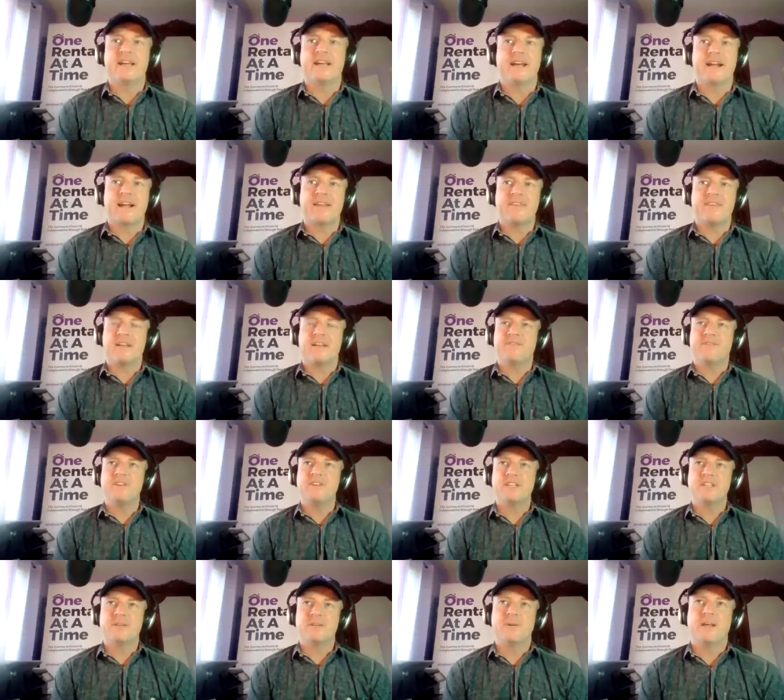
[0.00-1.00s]
again, I think if
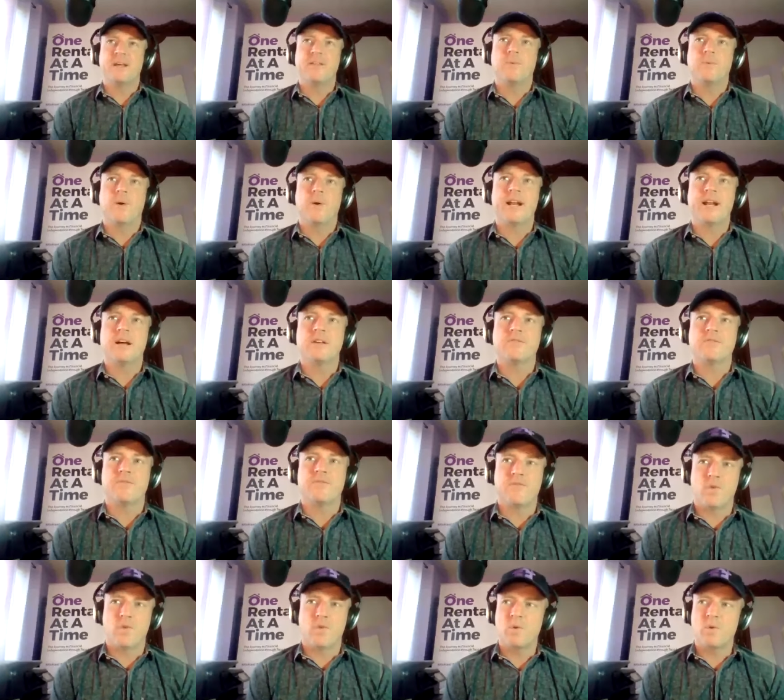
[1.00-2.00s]
he's in in the White House for
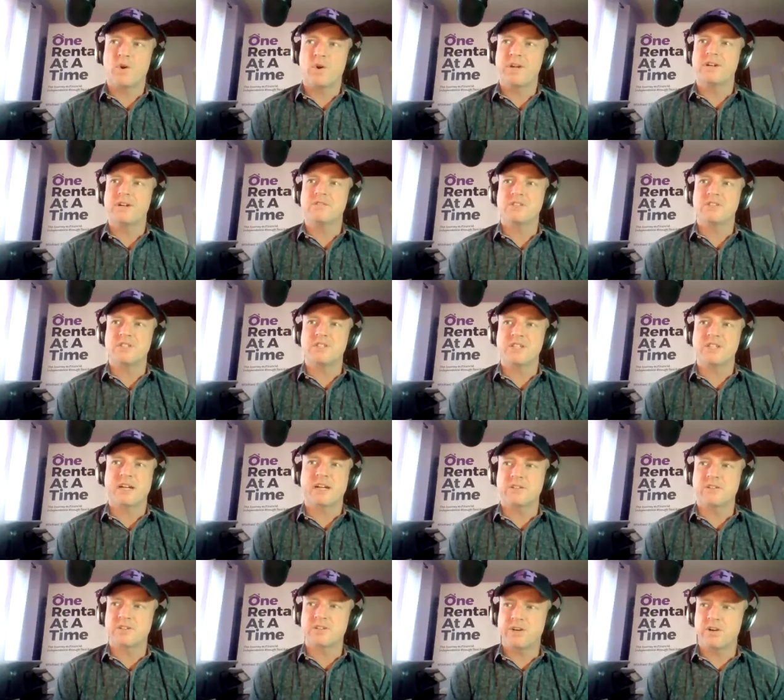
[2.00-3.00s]
four more years, his
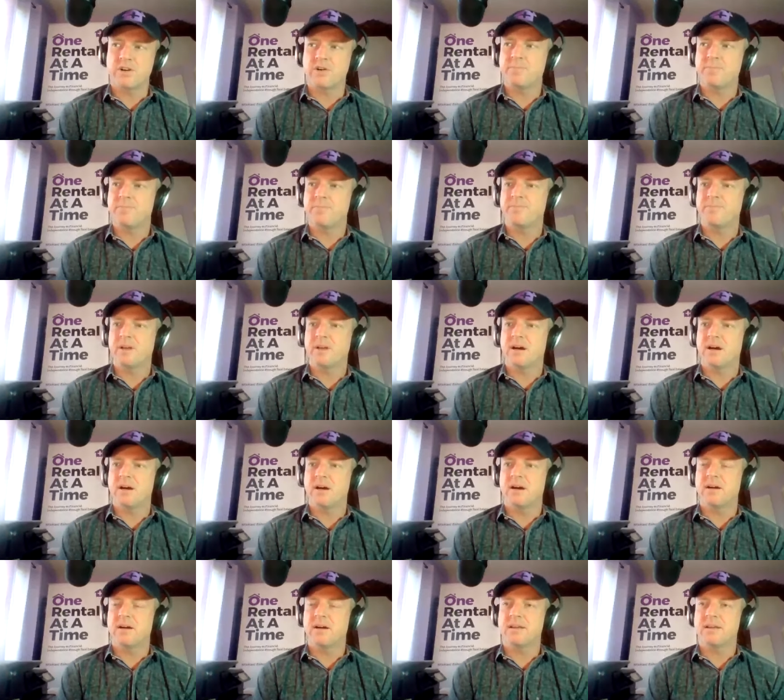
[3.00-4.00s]
second term,
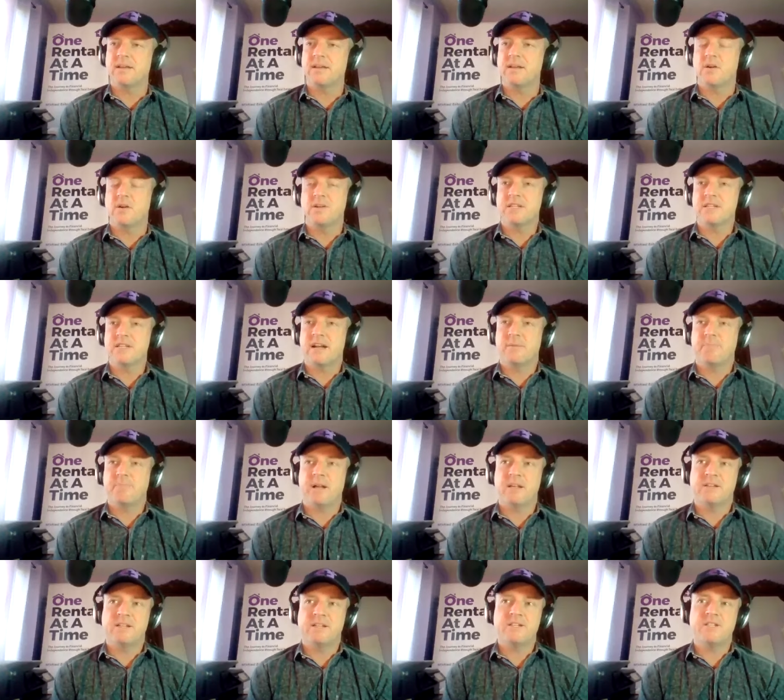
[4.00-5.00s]
uh, you know, he's not a
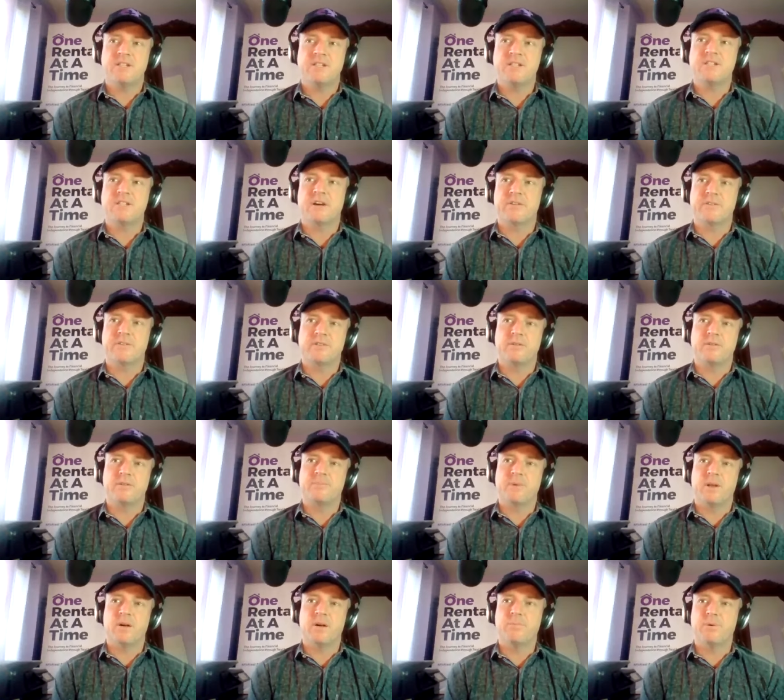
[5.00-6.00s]
politician. He's going to,
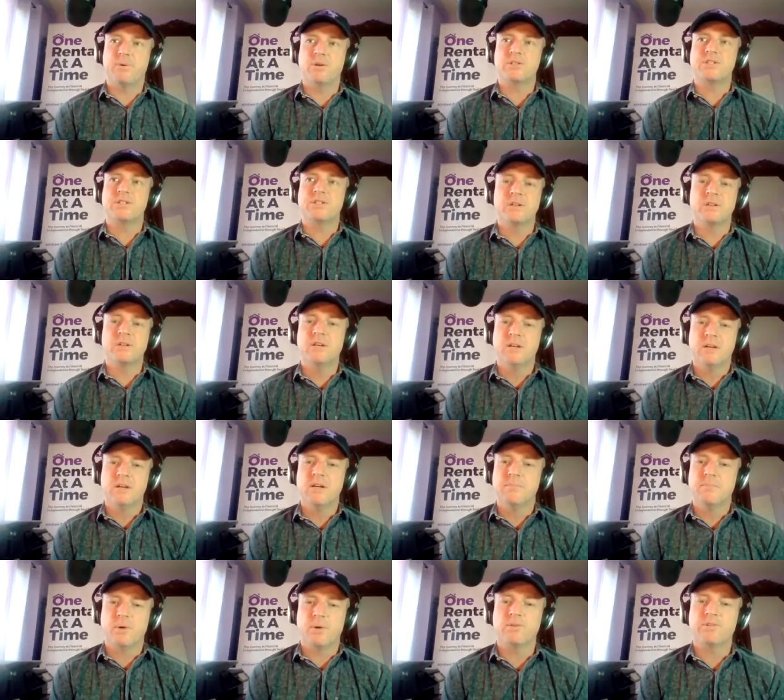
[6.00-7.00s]
you know, push
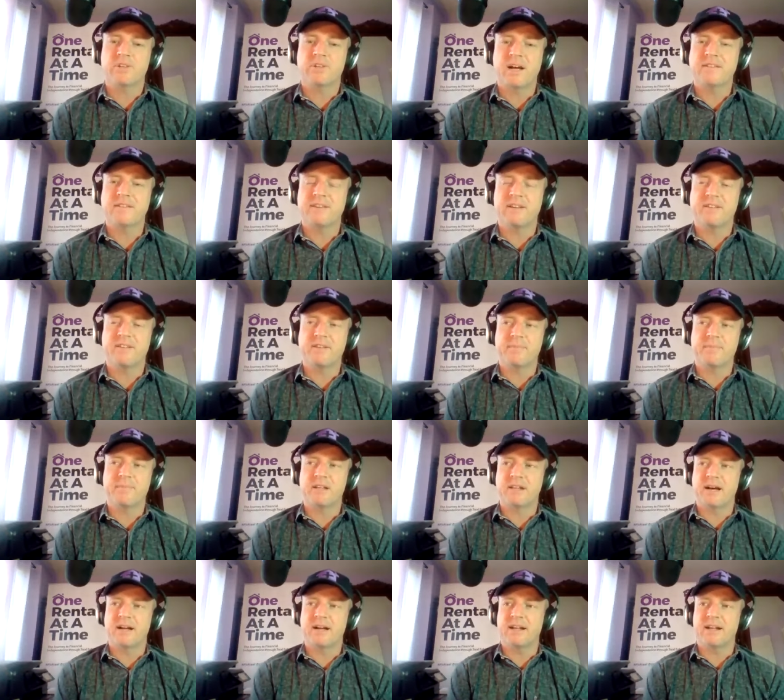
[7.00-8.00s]
both sides to get
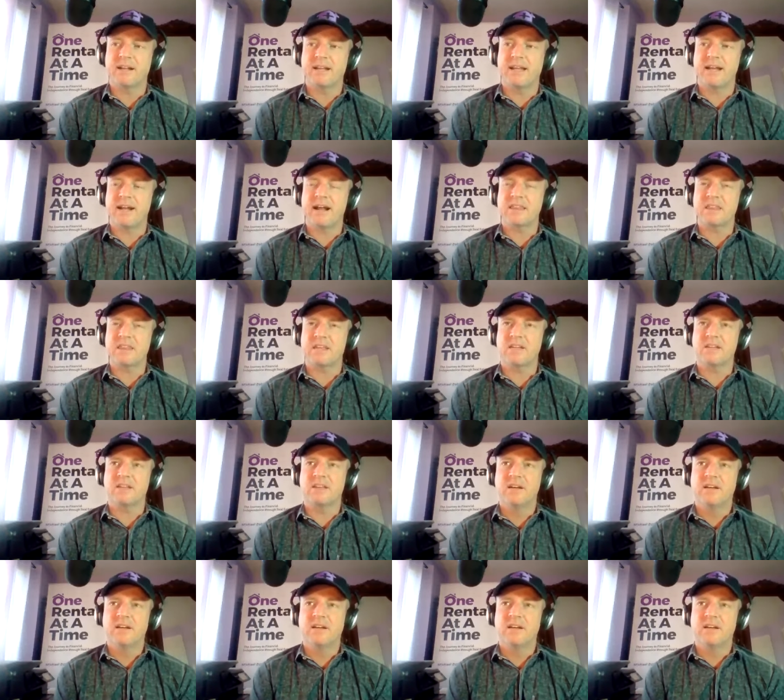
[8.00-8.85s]
something done. And again, I think,